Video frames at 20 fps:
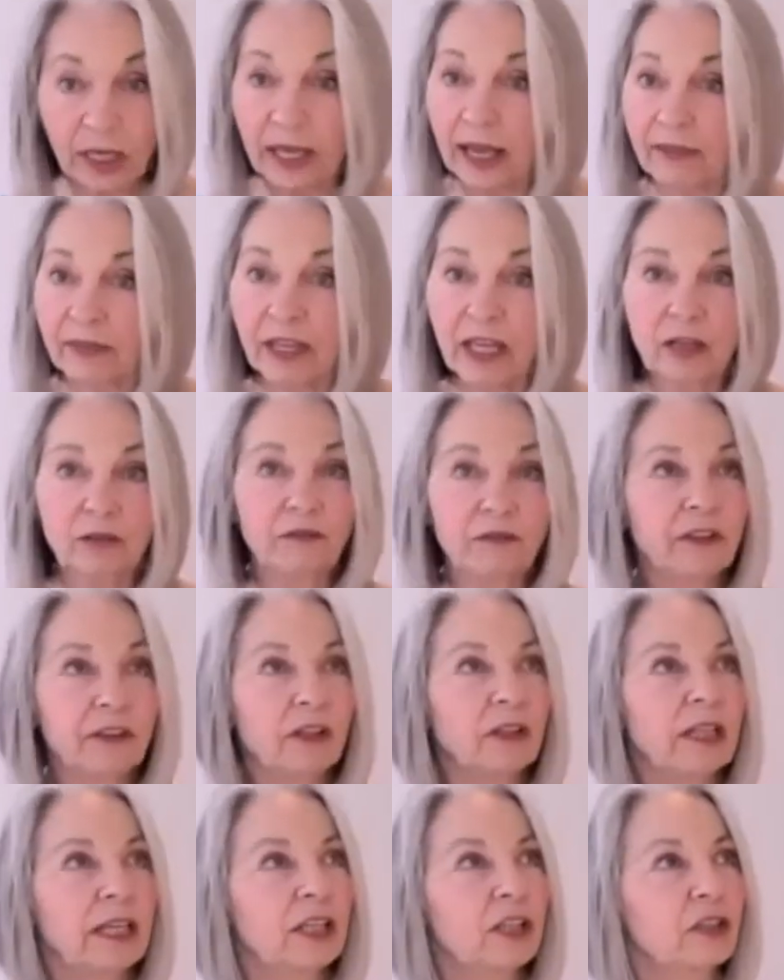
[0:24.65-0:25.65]
and then
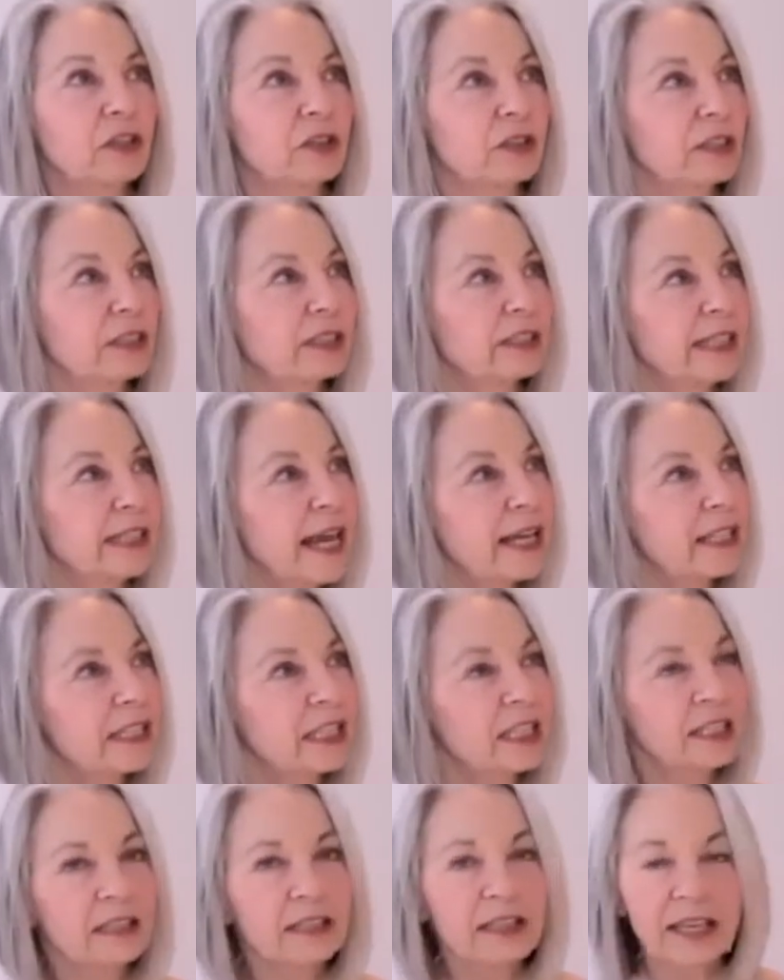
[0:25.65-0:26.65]
feel like you're
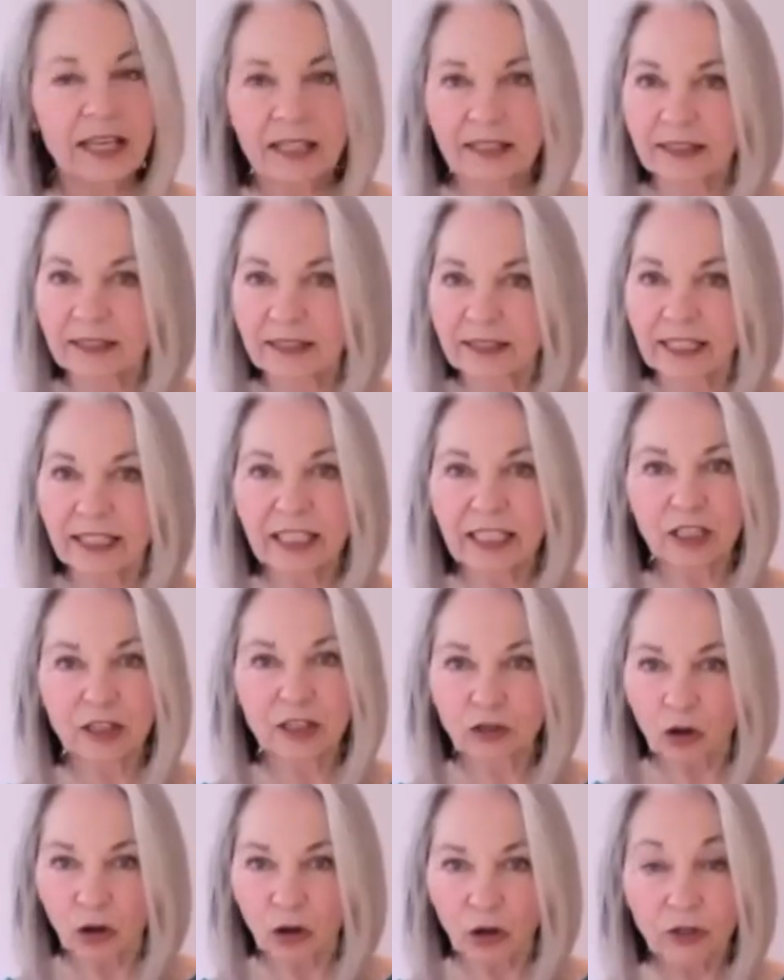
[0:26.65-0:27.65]
standing and sitting
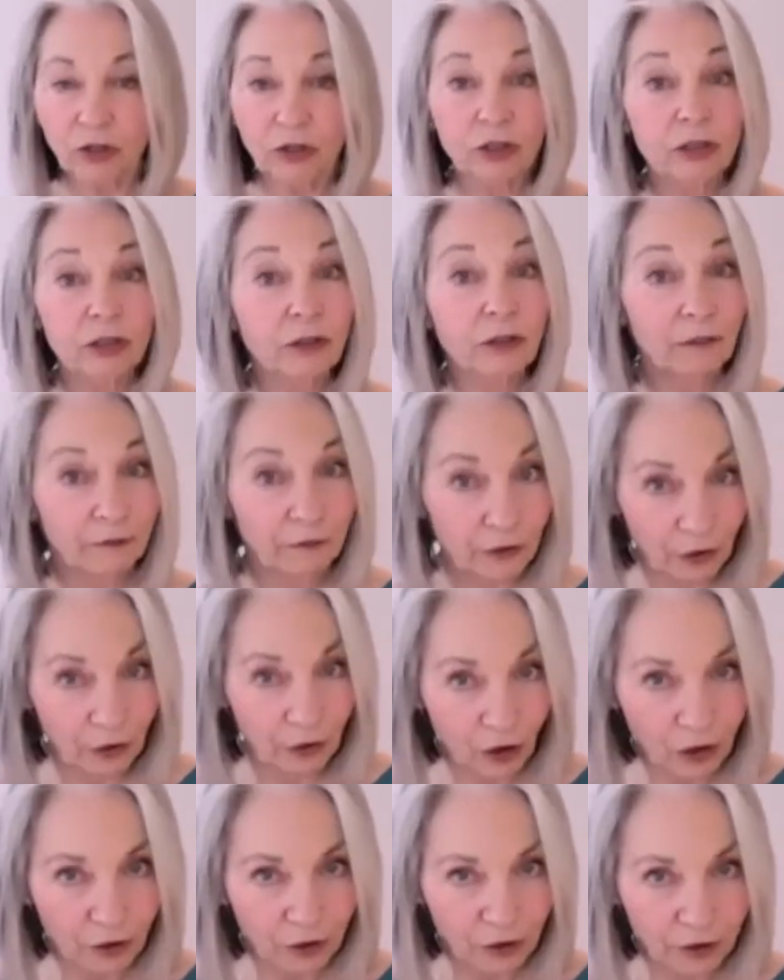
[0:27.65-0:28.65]
taller for
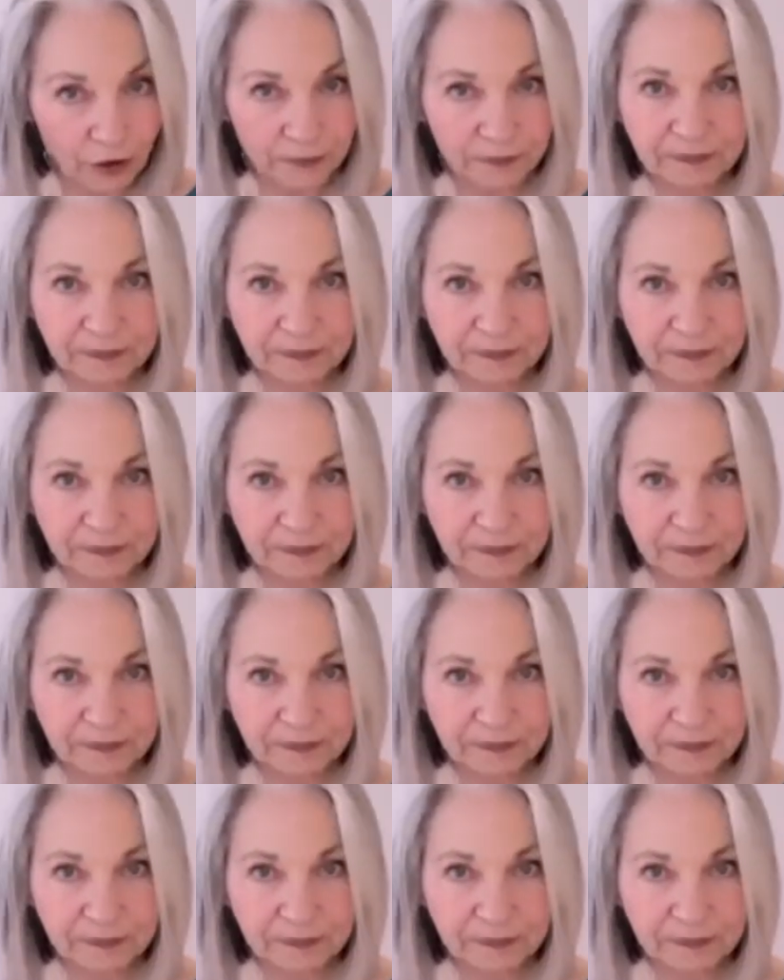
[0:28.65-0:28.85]
longer